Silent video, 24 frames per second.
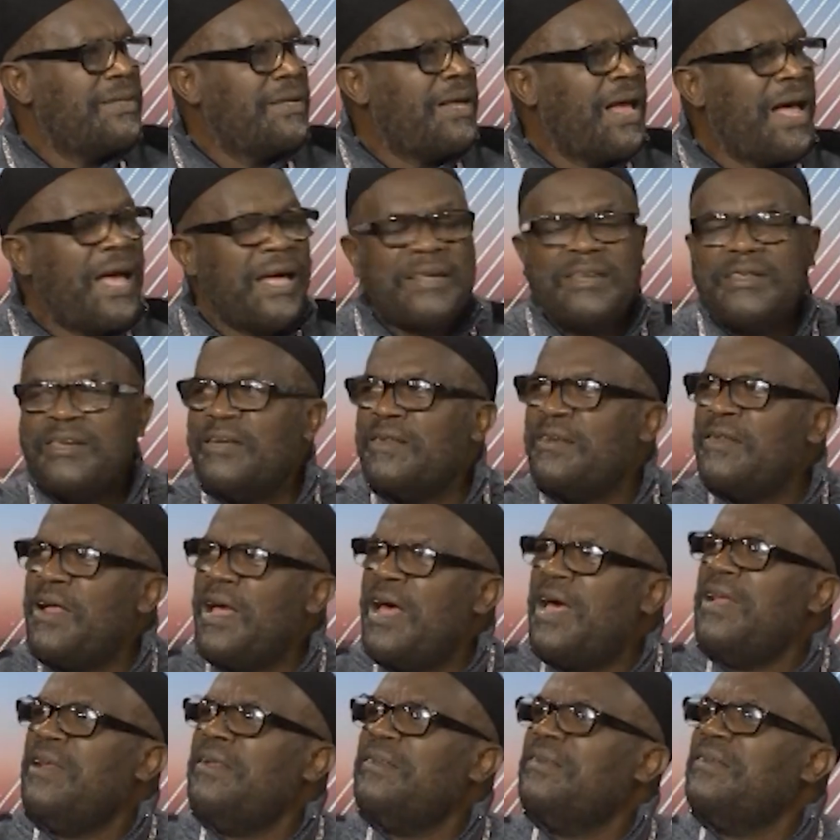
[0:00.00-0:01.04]
I did
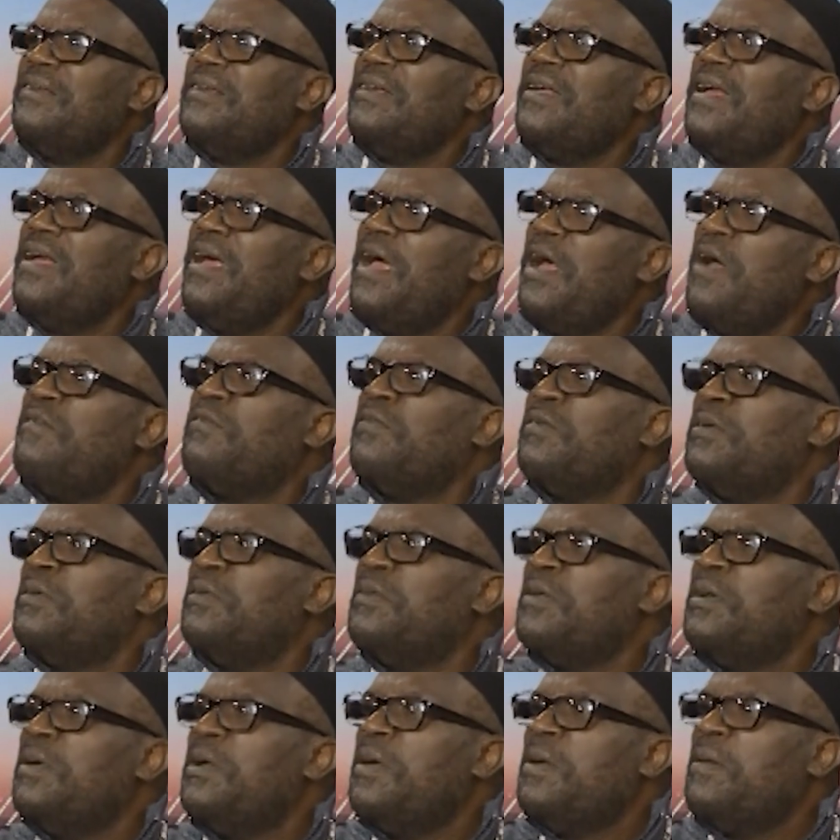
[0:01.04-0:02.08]
not ever
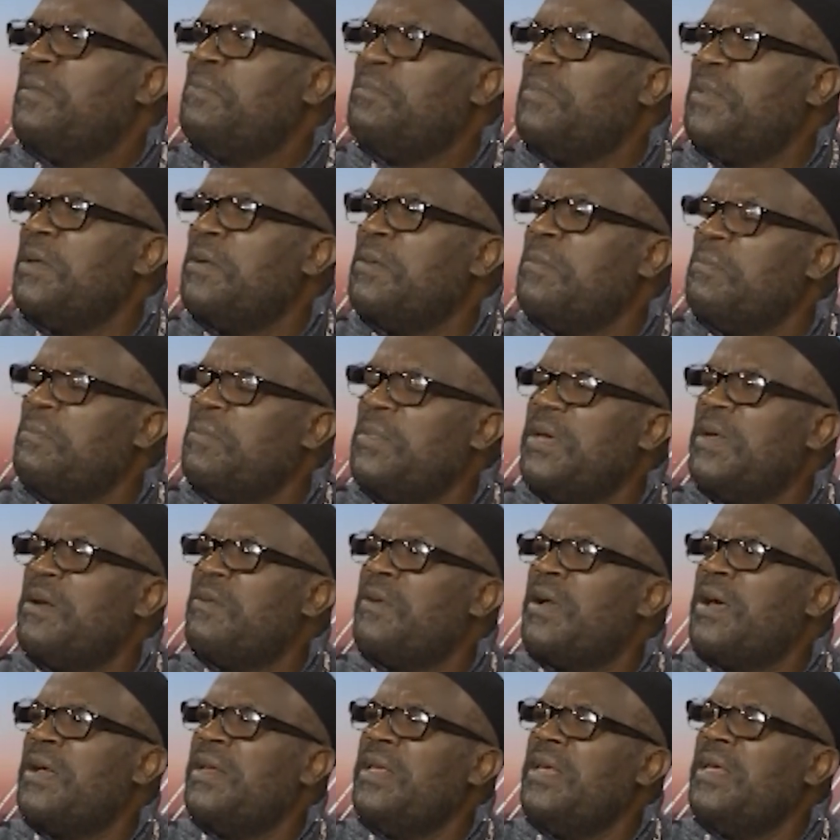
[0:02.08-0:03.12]
be
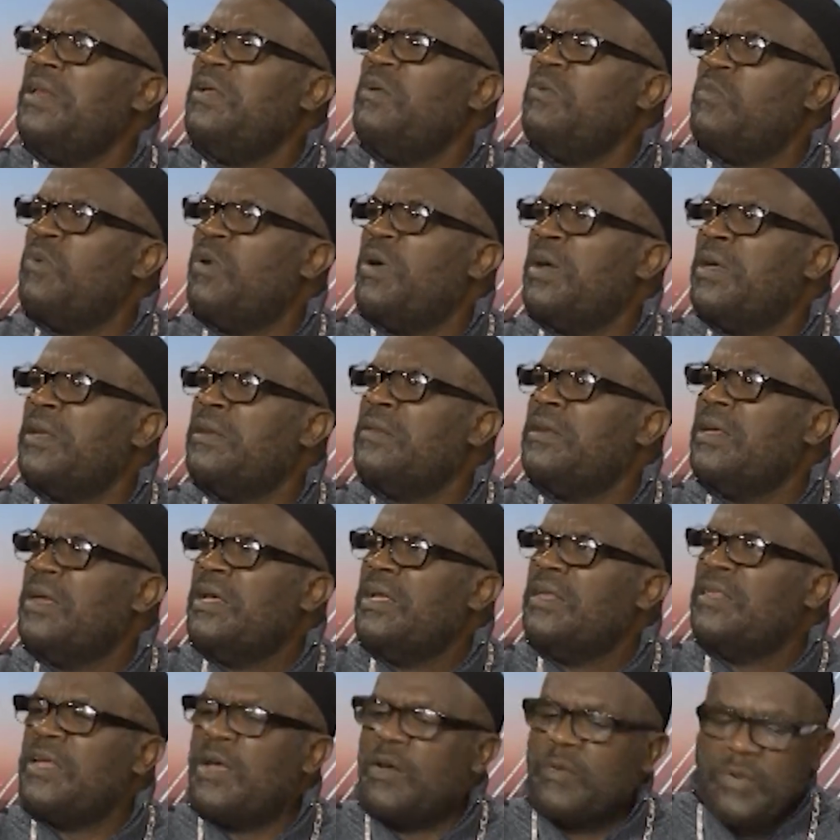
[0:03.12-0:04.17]
around anyone
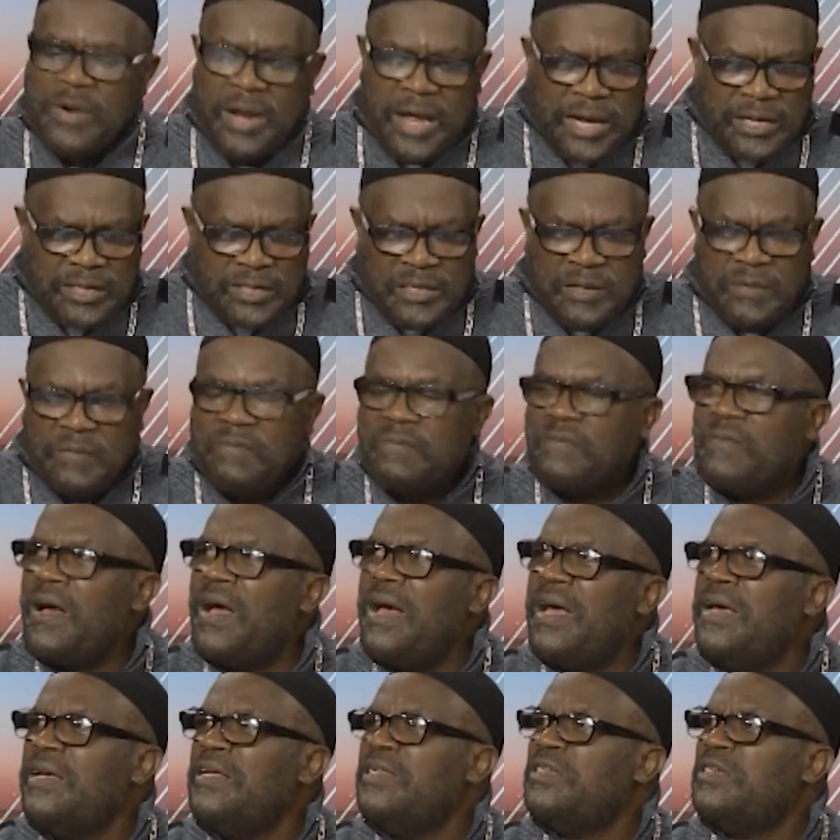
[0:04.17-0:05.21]
that would actually
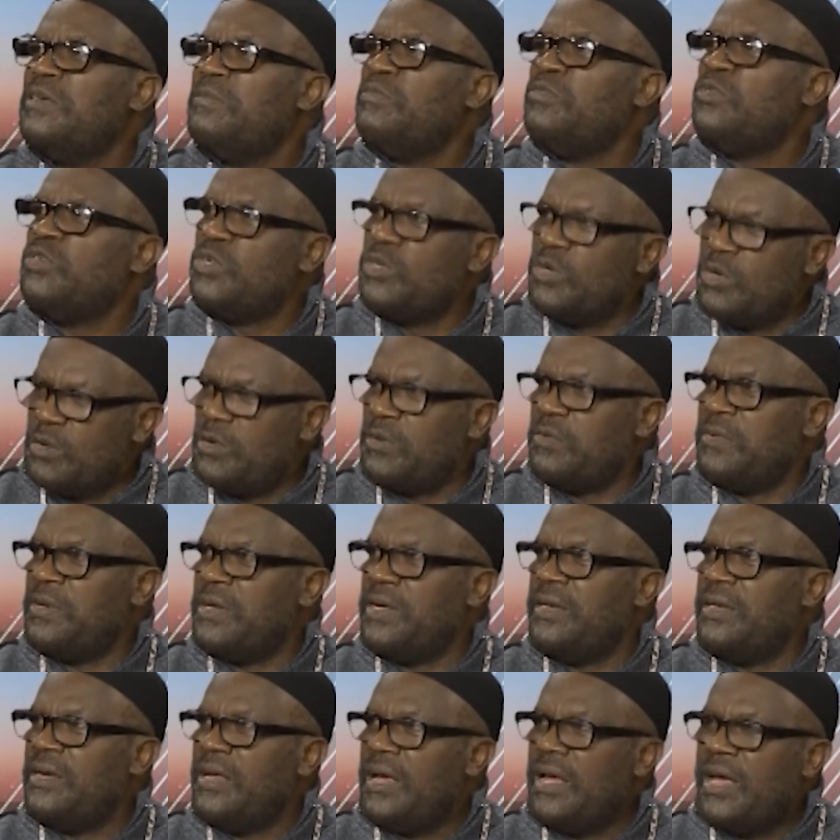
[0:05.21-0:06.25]
find some
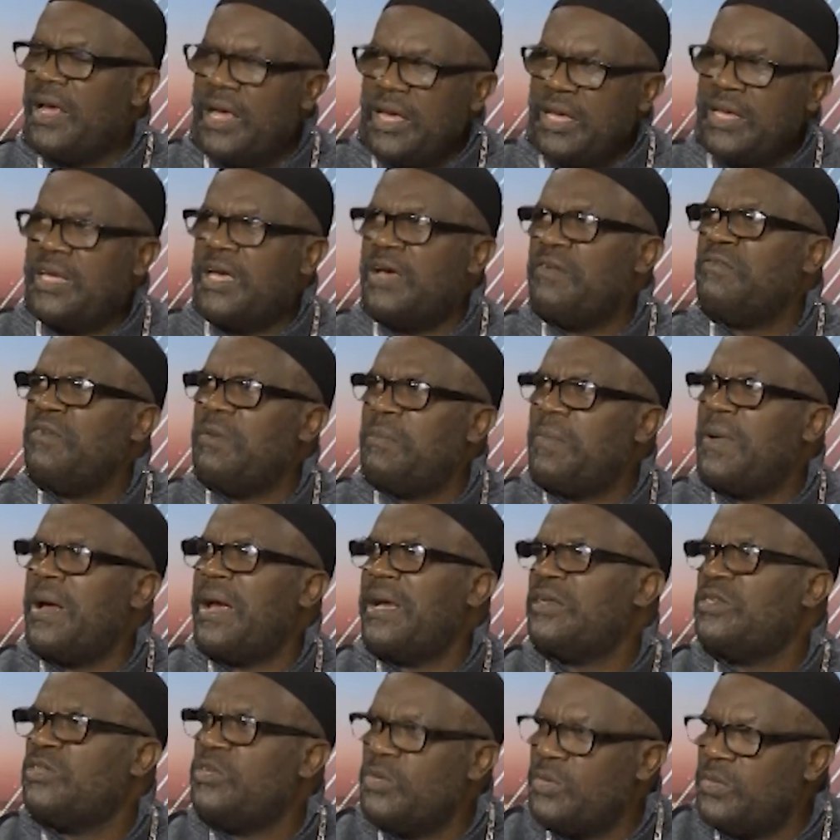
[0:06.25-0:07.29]
jewelry and give it
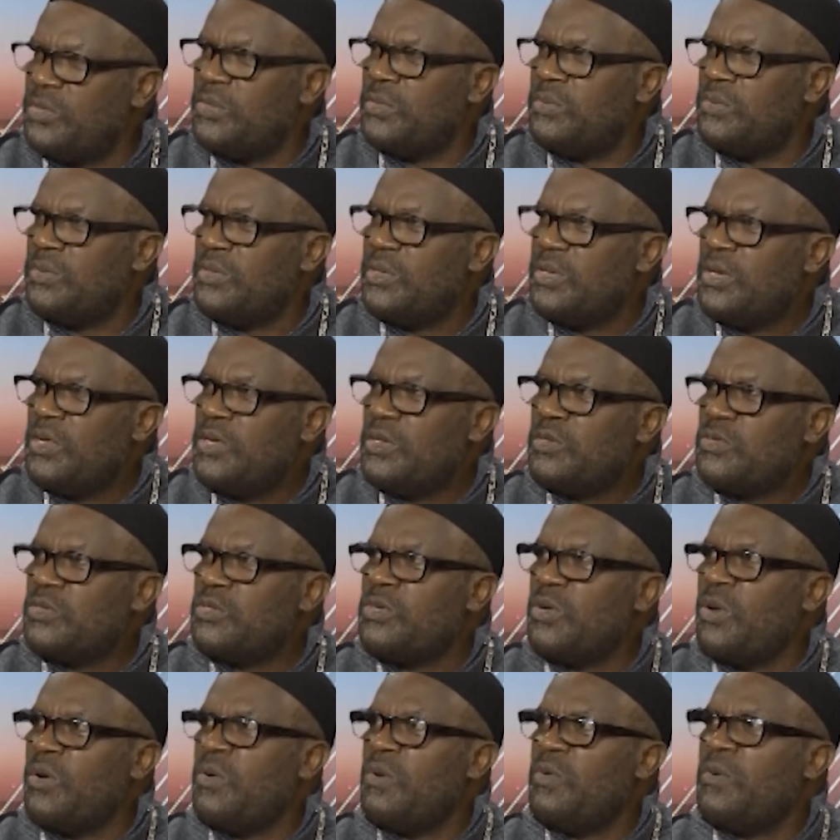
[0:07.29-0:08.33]
back to you.
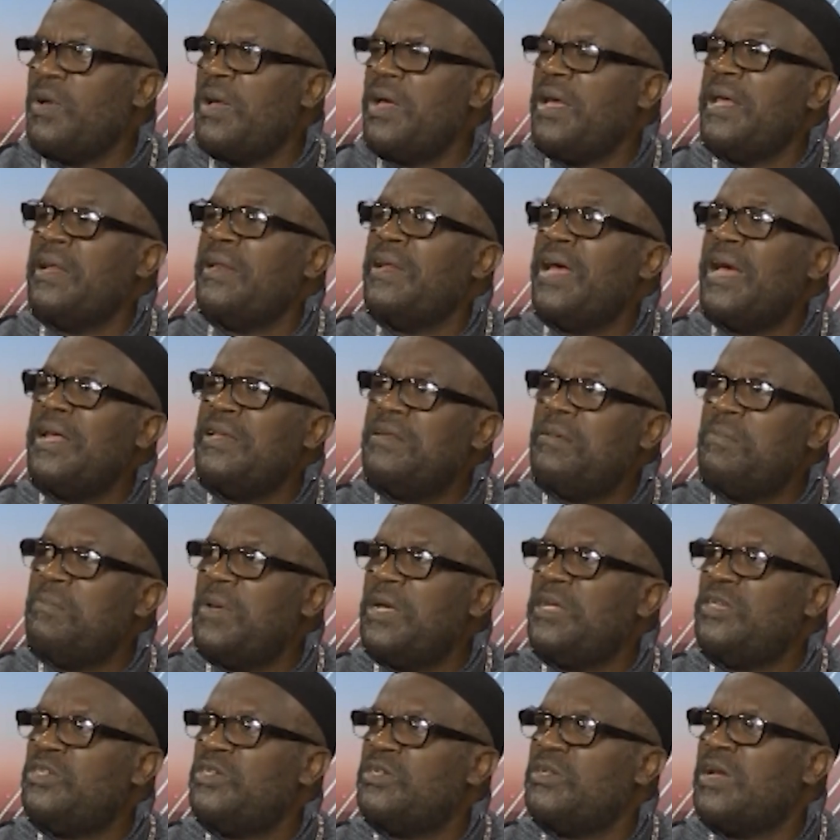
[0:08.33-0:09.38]
So, and not to
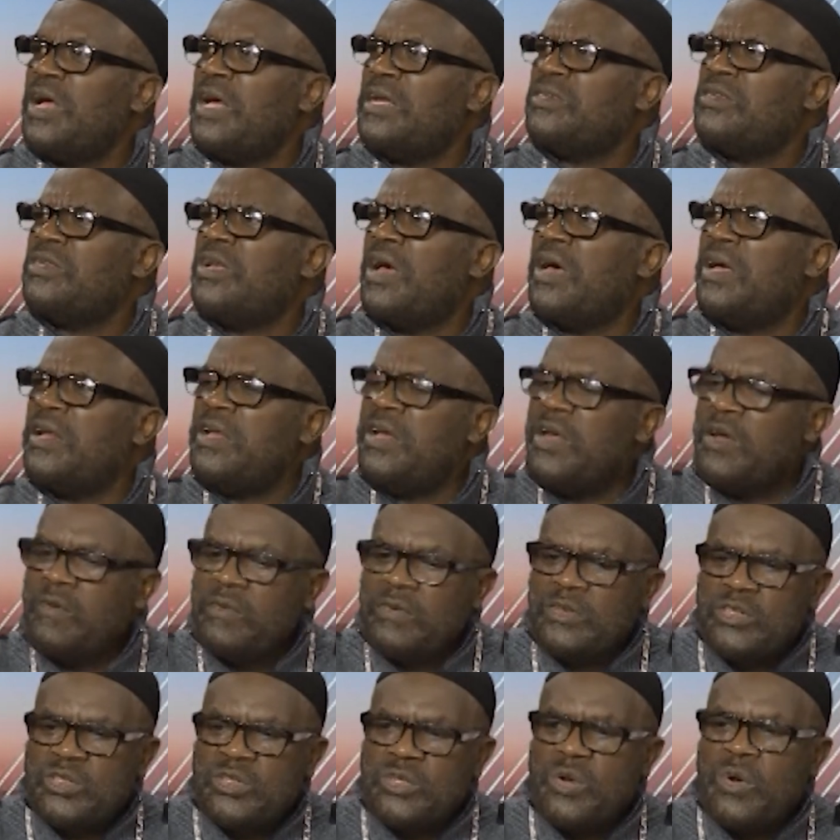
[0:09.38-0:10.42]
mention, I started
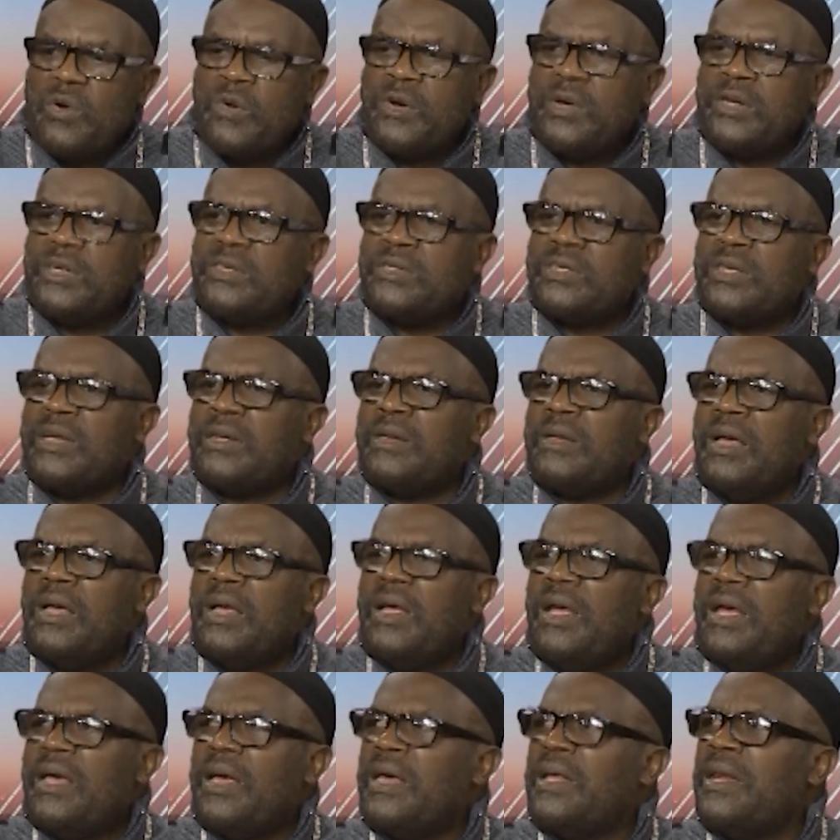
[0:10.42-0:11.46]
hearing stories
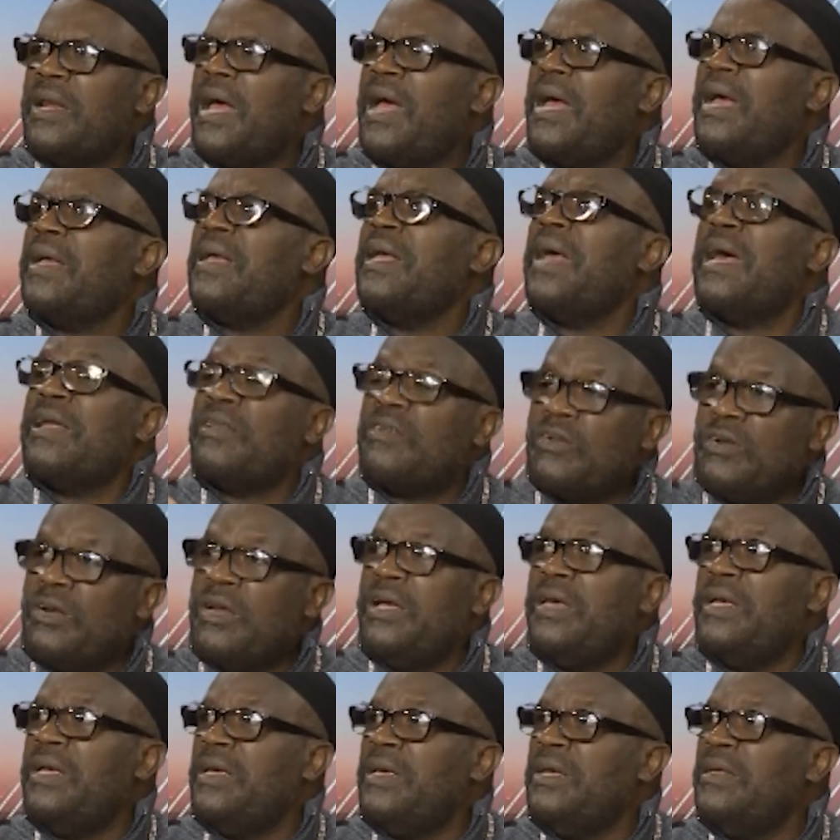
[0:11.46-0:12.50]
and I got
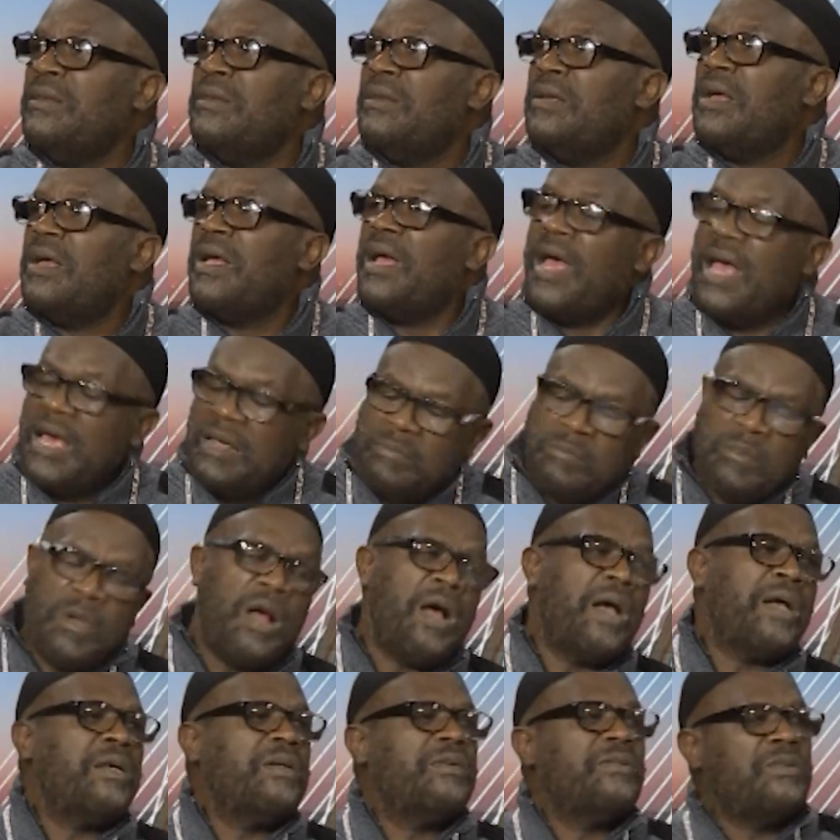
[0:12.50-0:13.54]
clean at
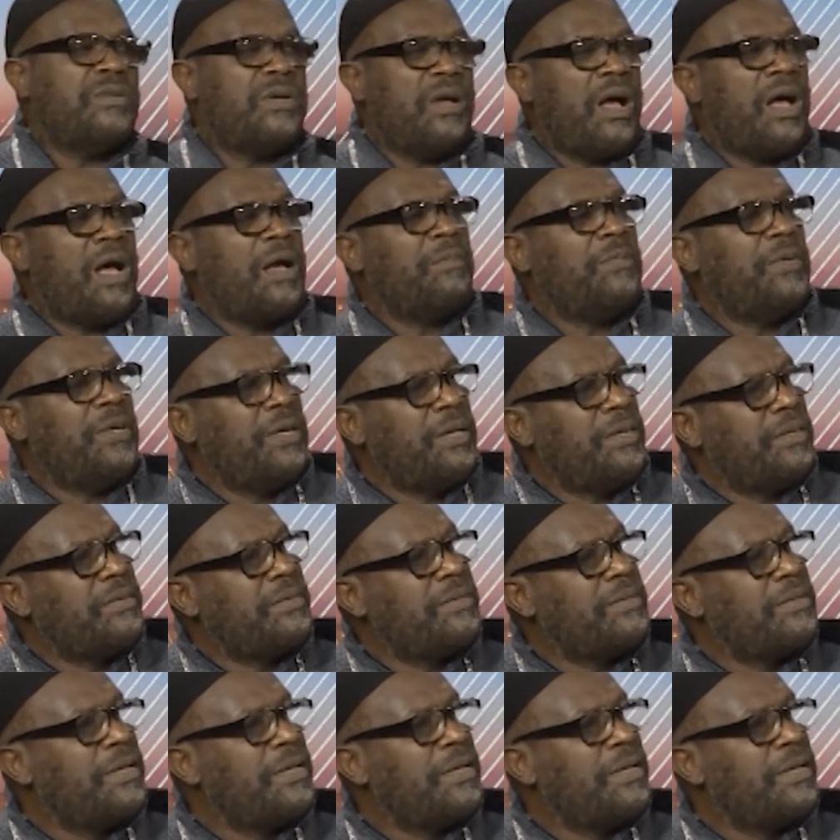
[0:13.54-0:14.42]
Marcus Garvey.